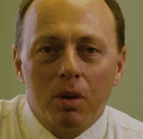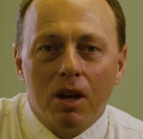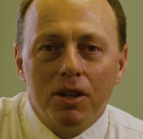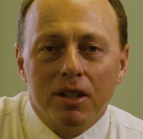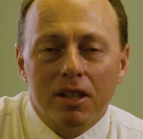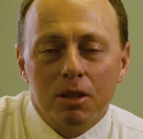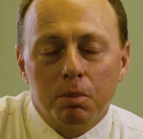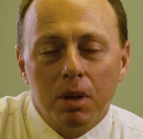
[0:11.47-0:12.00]

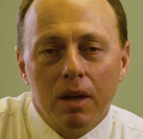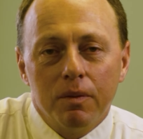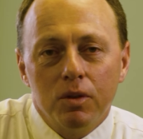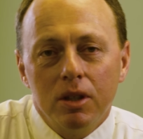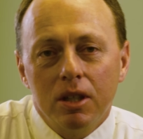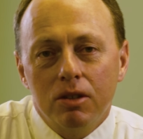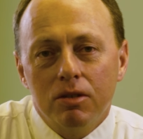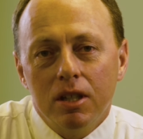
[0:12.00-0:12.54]
project is Pet
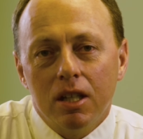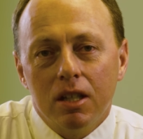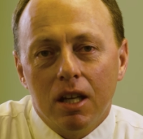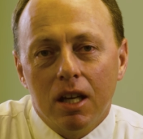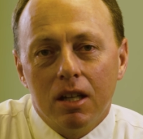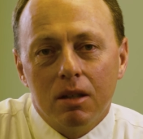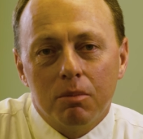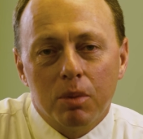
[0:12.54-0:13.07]
Food Ingredient
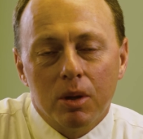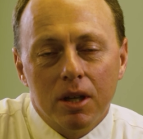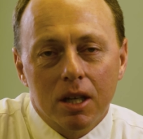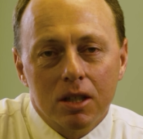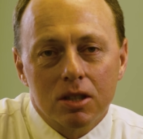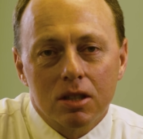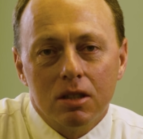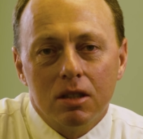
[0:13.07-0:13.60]
and
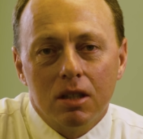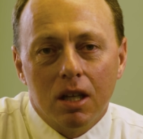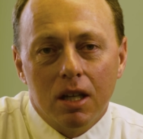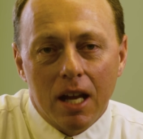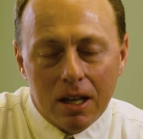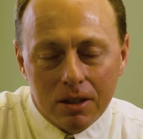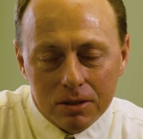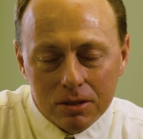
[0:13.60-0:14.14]
Production
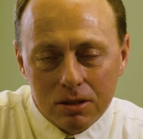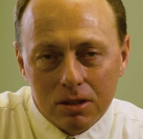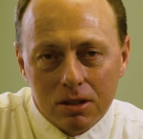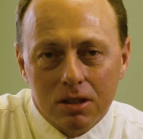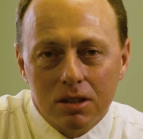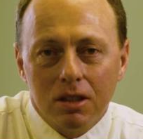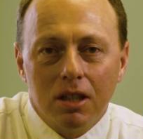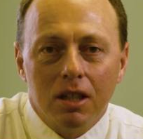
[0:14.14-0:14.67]

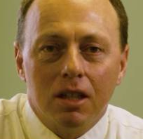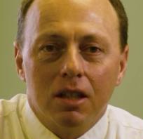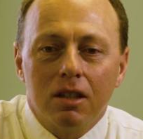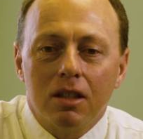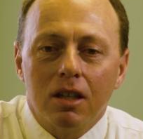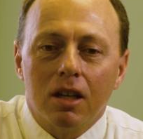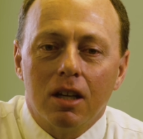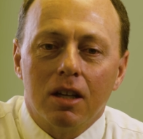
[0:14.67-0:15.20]
Analysis,
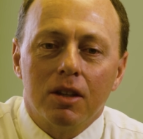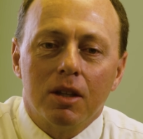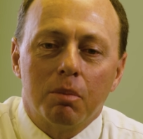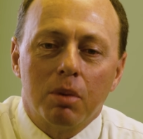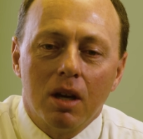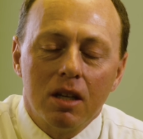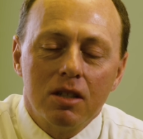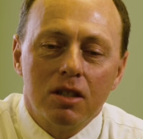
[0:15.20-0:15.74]
and the
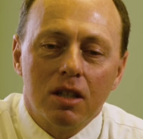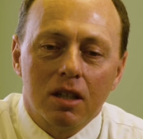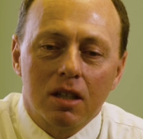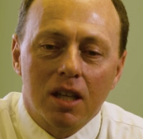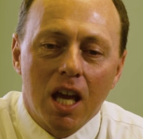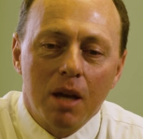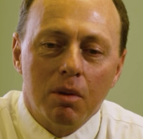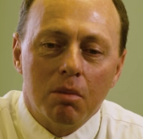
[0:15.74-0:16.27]
project
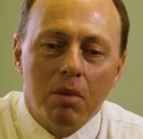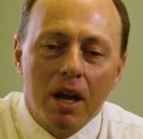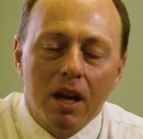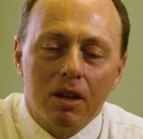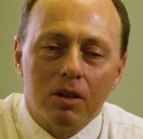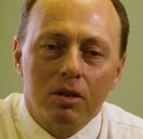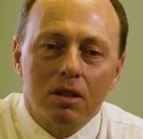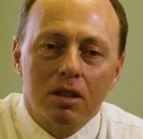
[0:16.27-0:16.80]
came
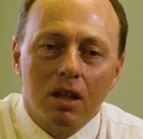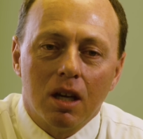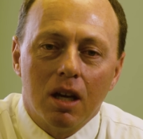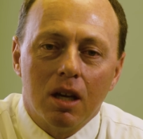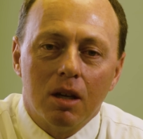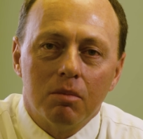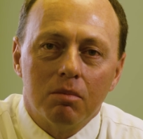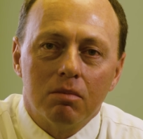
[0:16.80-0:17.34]
about
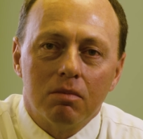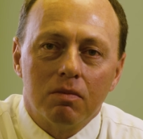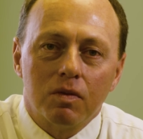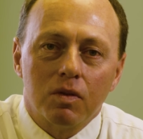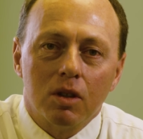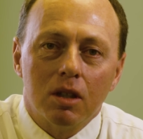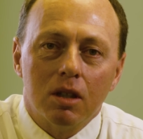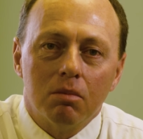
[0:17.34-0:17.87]

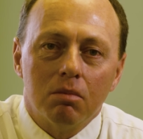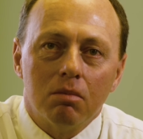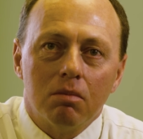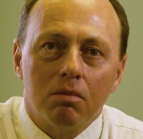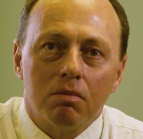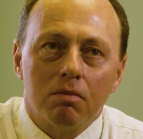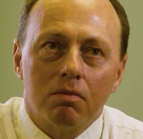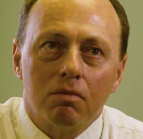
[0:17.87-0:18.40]

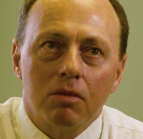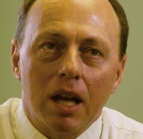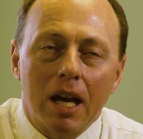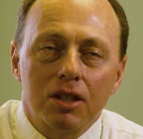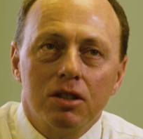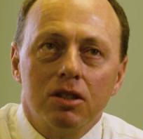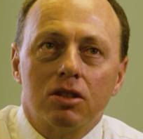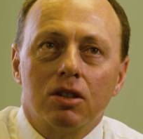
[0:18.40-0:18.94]
it
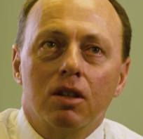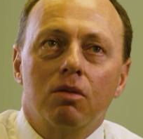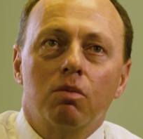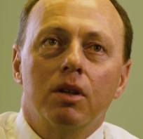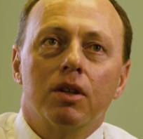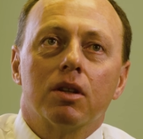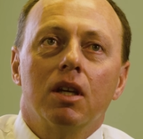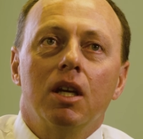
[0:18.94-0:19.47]
actually started
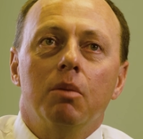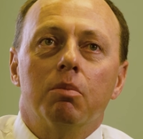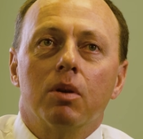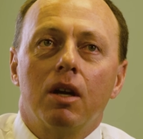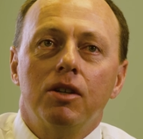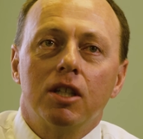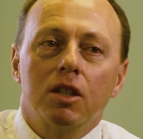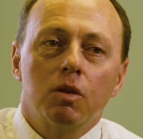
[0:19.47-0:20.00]
with a
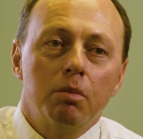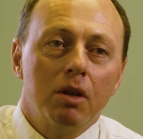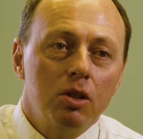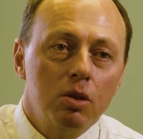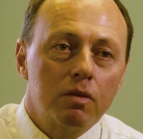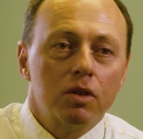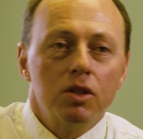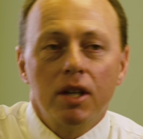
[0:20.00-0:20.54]
project we've been
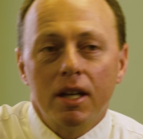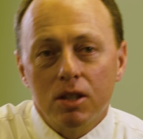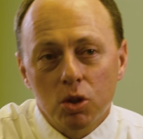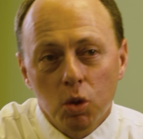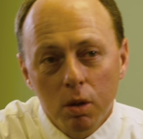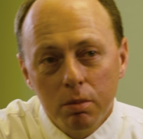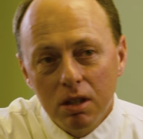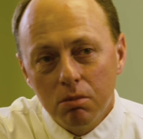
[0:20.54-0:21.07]
doing for the United
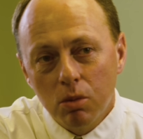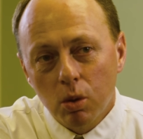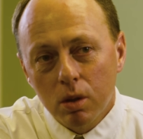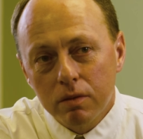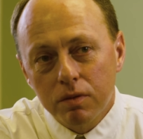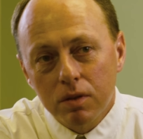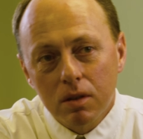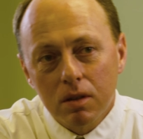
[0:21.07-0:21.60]
Soybean
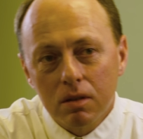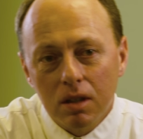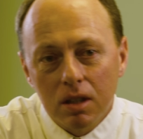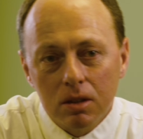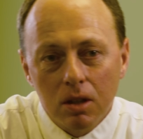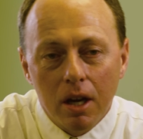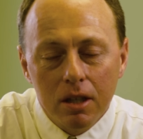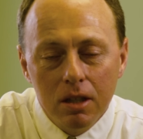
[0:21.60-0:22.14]
Board for a
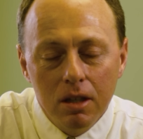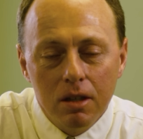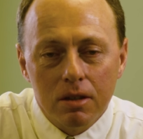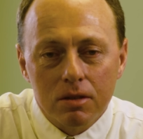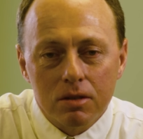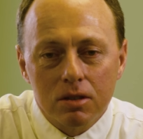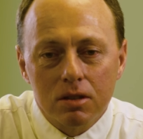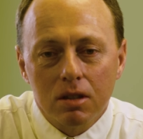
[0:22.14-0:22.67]
lot of
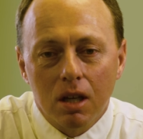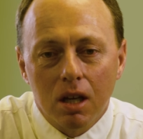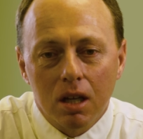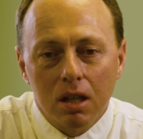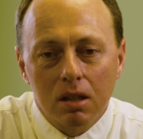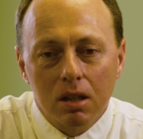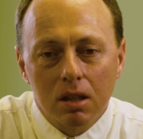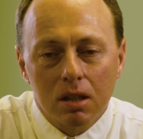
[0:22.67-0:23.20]
years,
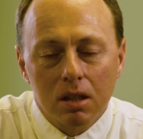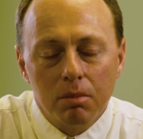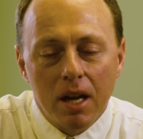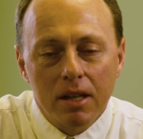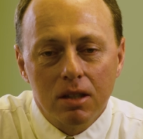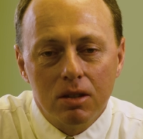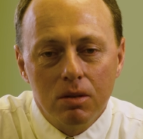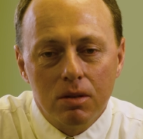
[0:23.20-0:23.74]
clear
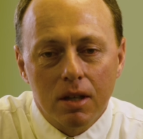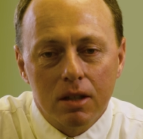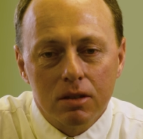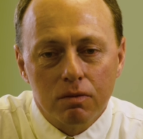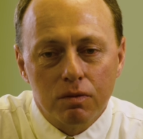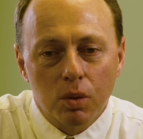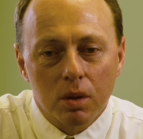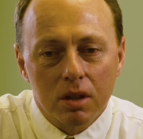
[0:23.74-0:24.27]
back to
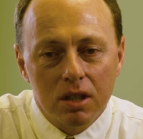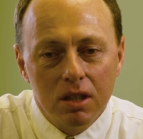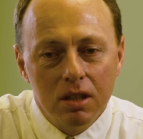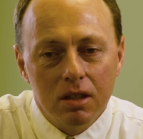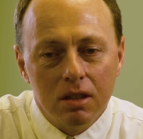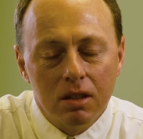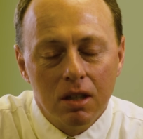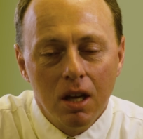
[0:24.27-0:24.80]

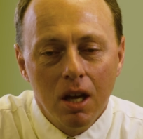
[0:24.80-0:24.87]
2014,